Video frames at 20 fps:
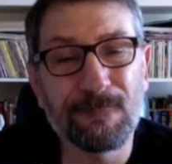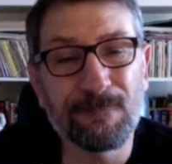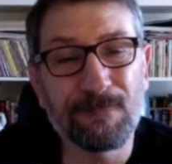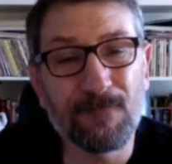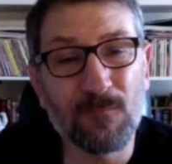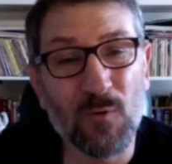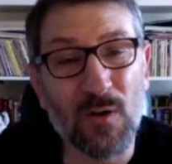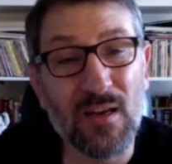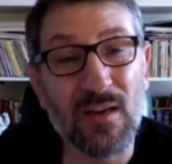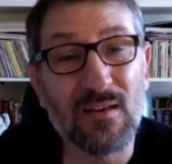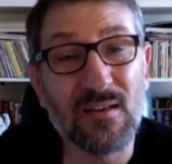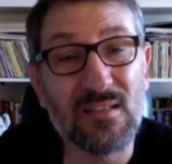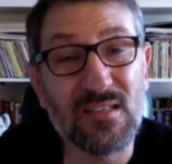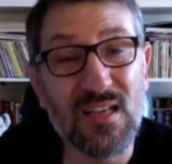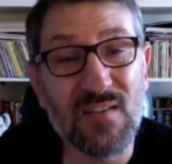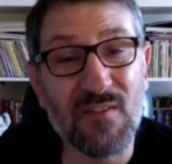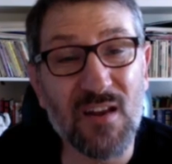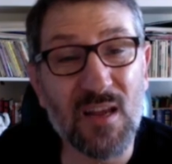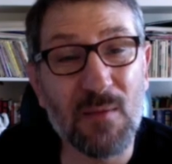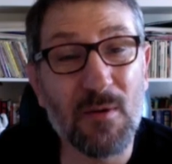waiting to
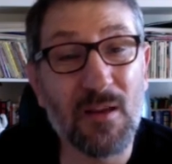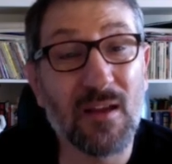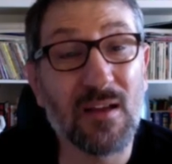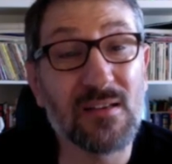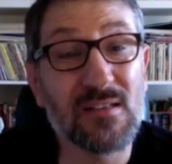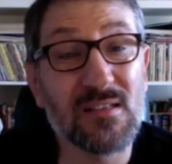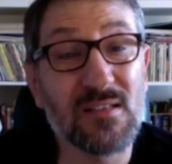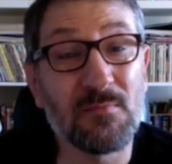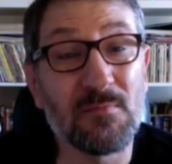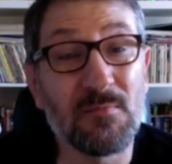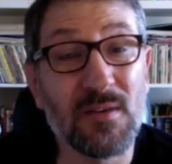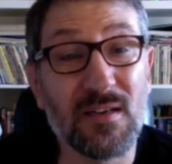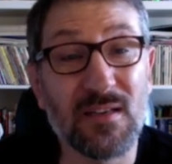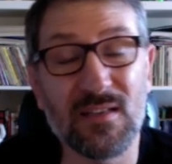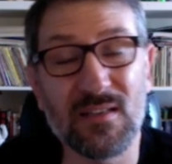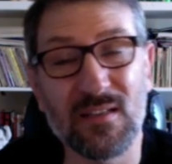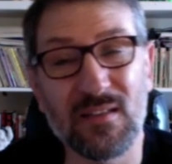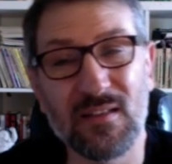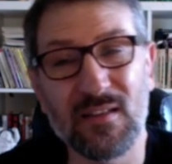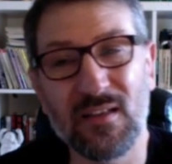see if anybody gets
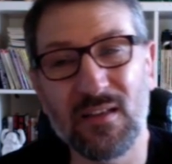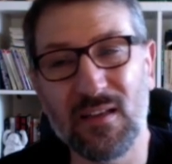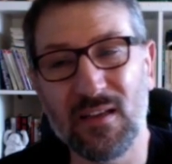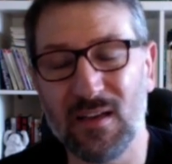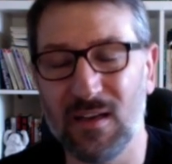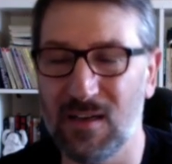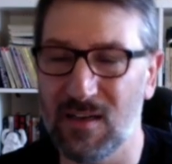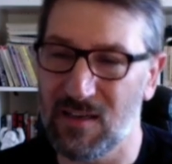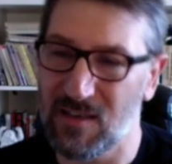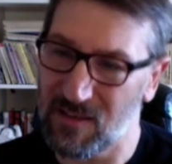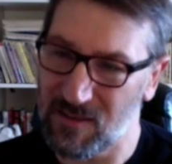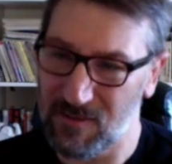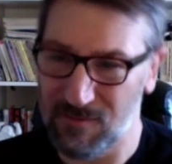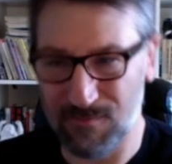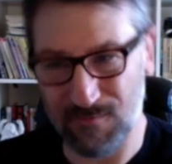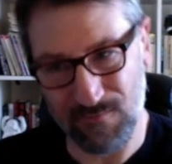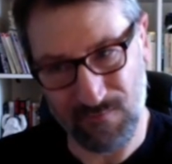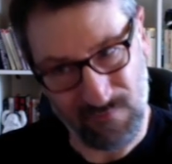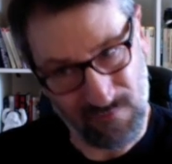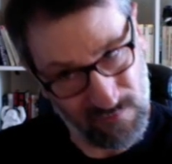submitted in the
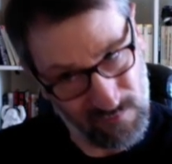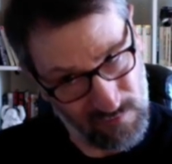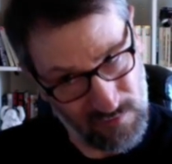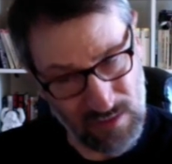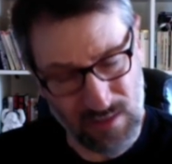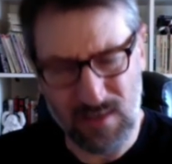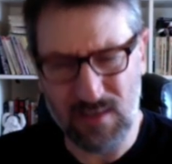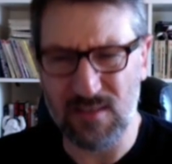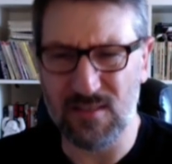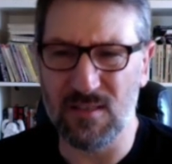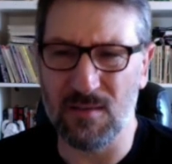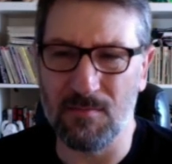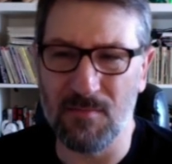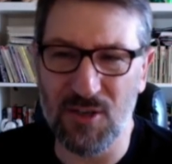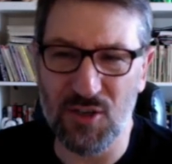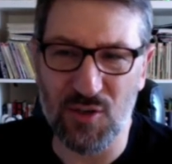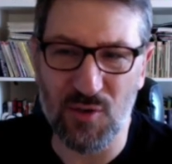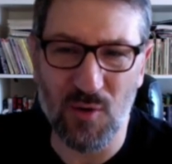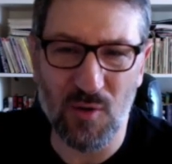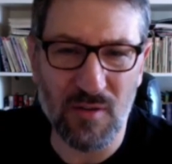
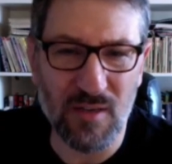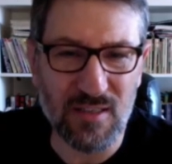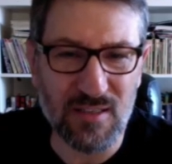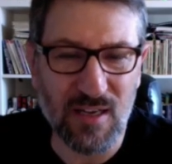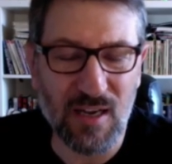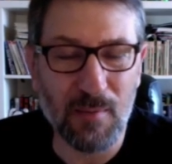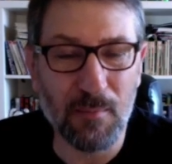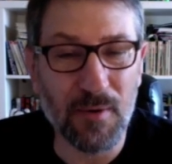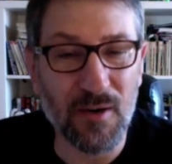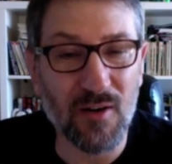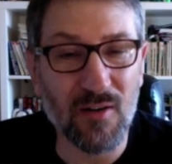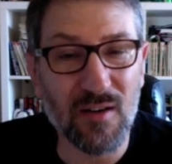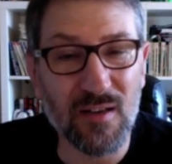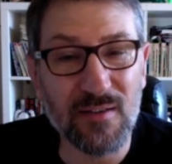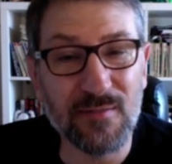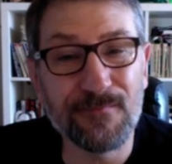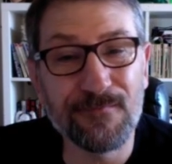submission-only time period.